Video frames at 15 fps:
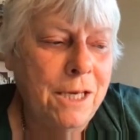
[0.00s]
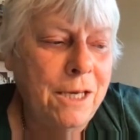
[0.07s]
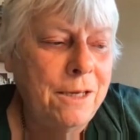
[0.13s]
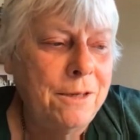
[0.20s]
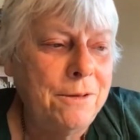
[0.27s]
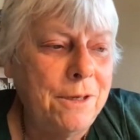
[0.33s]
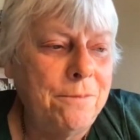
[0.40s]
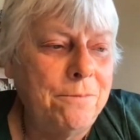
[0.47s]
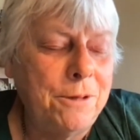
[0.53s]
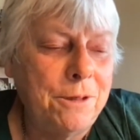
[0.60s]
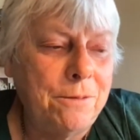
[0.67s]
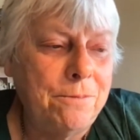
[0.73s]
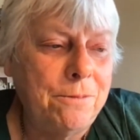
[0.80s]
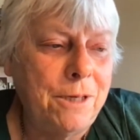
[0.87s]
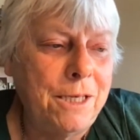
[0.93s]
that we're
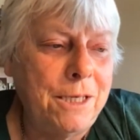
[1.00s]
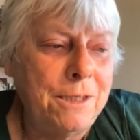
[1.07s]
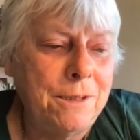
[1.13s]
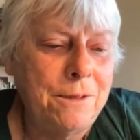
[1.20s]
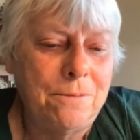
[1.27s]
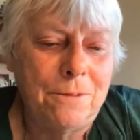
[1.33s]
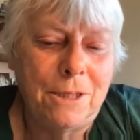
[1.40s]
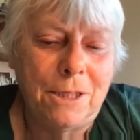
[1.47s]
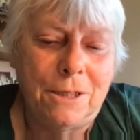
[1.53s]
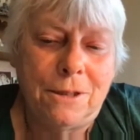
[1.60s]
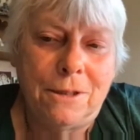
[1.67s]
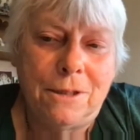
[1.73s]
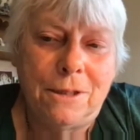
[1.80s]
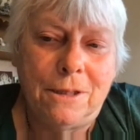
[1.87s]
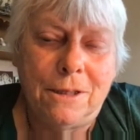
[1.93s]
raised with
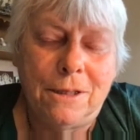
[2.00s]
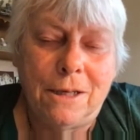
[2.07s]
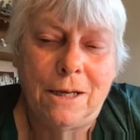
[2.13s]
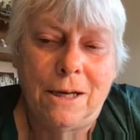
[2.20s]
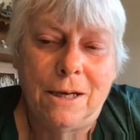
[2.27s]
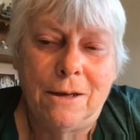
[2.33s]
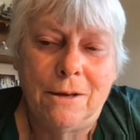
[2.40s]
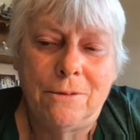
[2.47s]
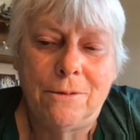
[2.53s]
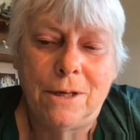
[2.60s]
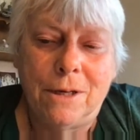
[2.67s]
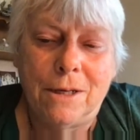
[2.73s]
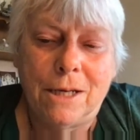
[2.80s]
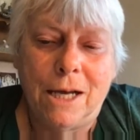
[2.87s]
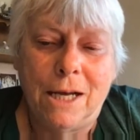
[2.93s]
uh,
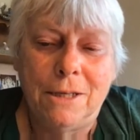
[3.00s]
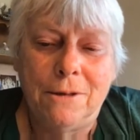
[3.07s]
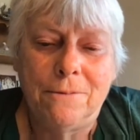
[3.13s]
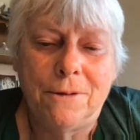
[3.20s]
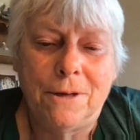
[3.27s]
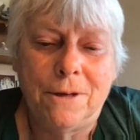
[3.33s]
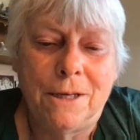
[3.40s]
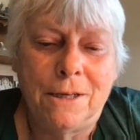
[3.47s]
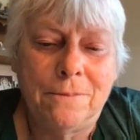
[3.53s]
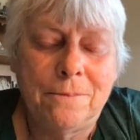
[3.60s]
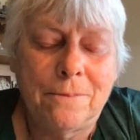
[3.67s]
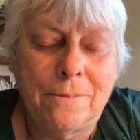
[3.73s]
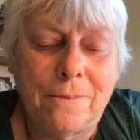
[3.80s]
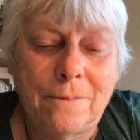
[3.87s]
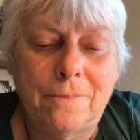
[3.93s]
a kind of a
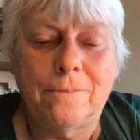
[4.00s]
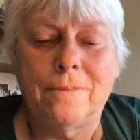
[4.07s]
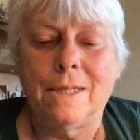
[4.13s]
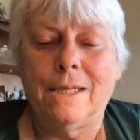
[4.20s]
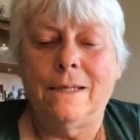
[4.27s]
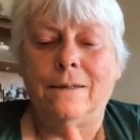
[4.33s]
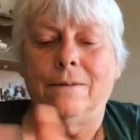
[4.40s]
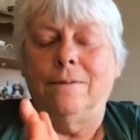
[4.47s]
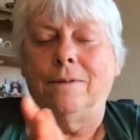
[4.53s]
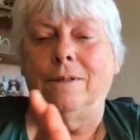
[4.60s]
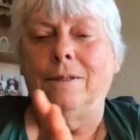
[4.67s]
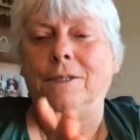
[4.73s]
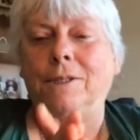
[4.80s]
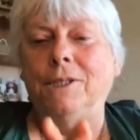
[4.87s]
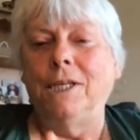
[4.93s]

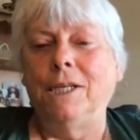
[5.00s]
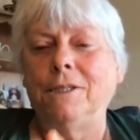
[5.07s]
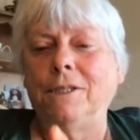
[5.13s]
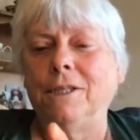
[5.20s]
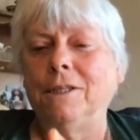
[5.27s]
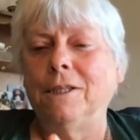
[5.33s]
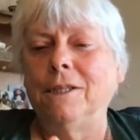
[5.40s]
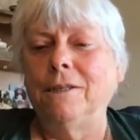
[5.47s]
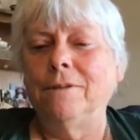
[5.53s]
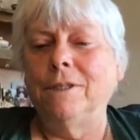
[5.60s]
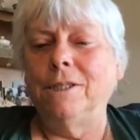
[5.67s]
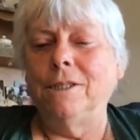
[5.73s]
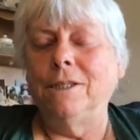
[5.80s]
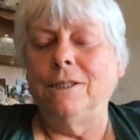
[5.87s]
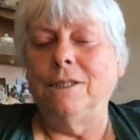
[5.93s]
stunted,
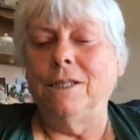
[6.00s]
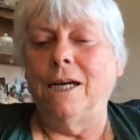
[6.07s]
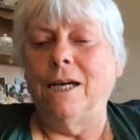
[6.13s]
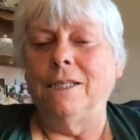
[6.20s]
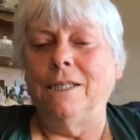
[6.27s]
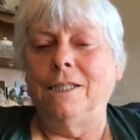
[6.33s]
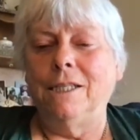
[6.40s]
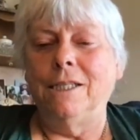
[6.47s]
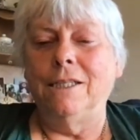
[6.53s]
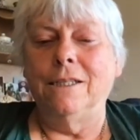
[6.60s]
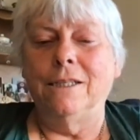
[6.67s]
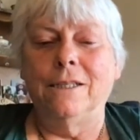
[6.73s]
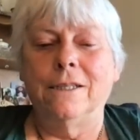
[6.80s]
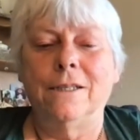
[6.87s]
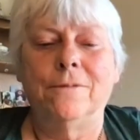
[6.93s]
limited
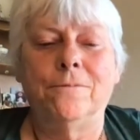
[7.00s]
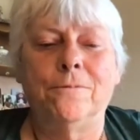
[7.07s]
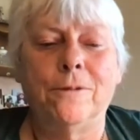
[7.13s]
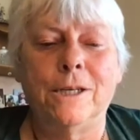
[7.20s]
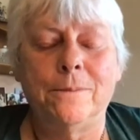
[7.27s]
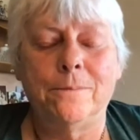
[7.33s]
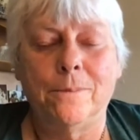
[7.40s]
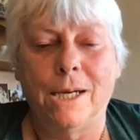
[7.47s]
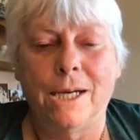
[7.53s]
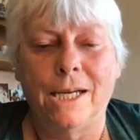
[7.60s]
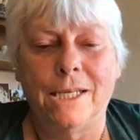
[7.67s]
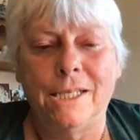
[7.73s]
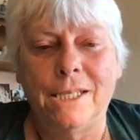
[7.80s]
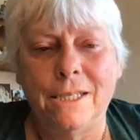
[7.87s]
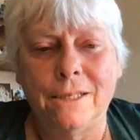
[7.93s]
idea of what
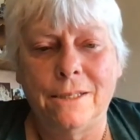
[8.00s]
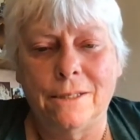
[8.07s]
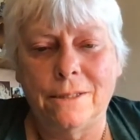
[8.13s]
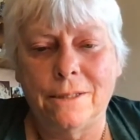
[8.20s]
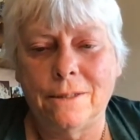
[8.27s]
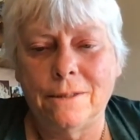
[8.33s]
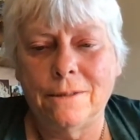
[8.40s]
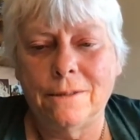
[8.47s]
mind is.